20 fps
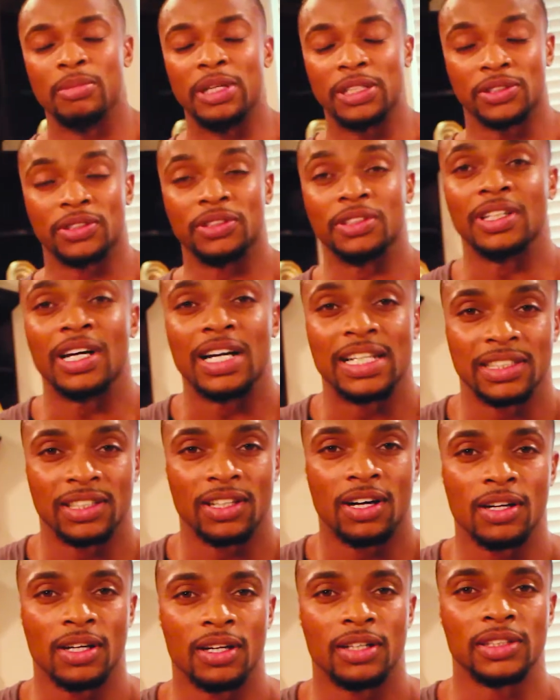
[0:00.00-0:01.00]
Make sure you guys
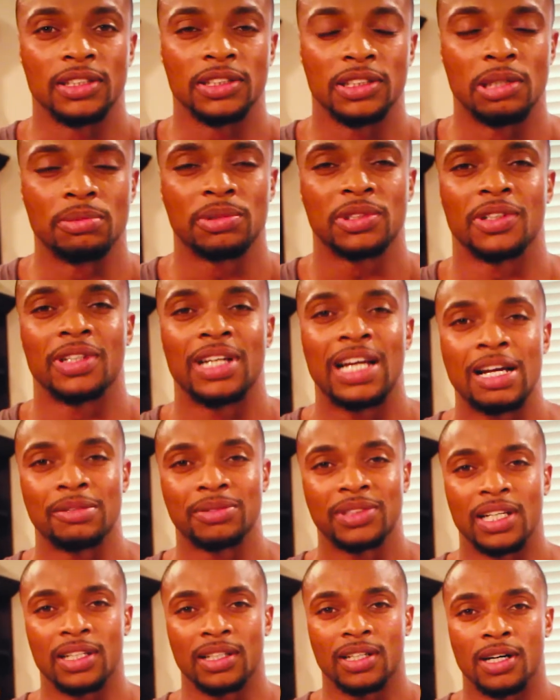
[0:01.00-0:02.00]
log on to
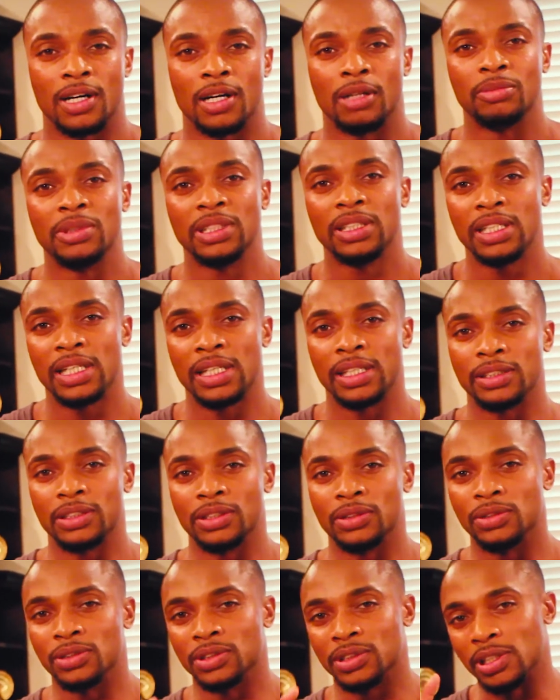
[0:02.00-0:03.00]
jumpstartabs.com and
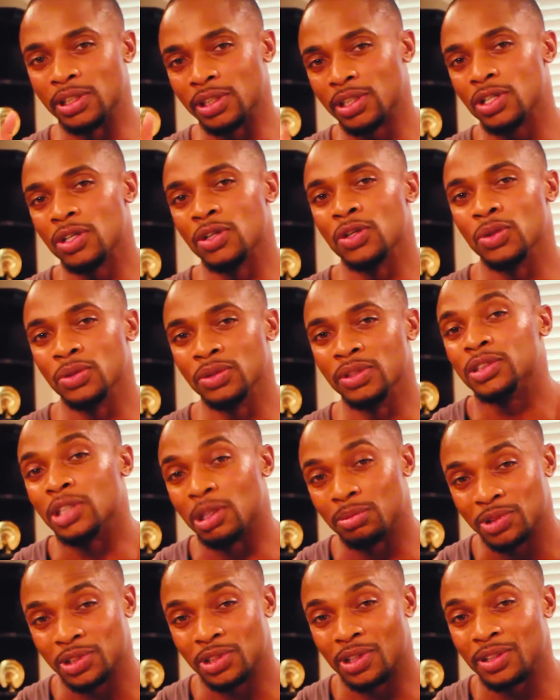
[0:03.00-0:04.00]
use the code
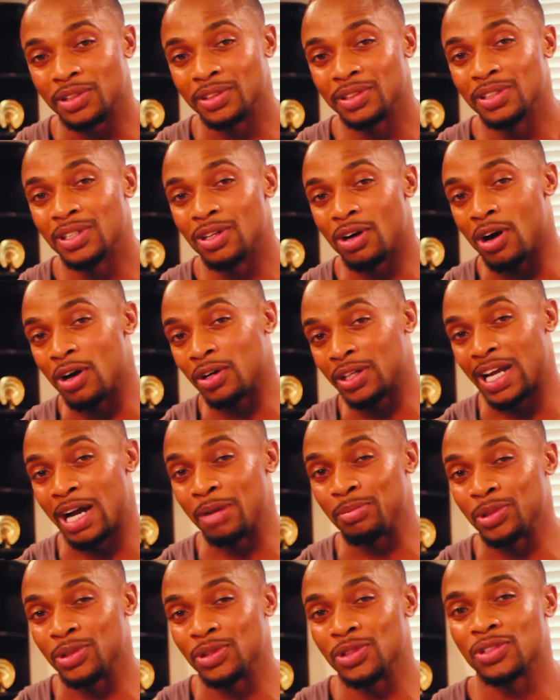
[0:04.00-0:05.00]
JUMPSTART, all
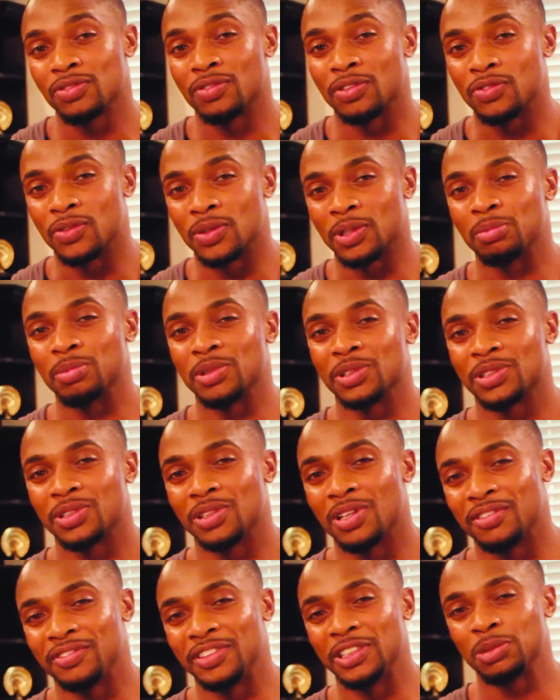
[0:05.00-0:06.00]
capitals, for 40%
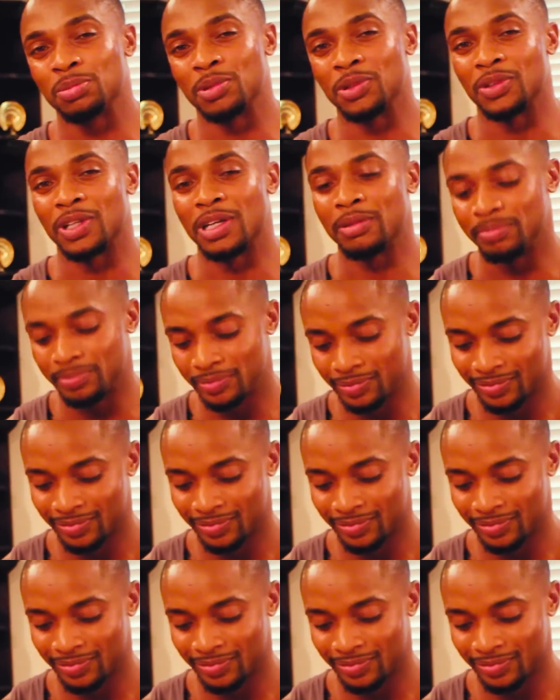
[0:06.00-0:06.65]
off each program.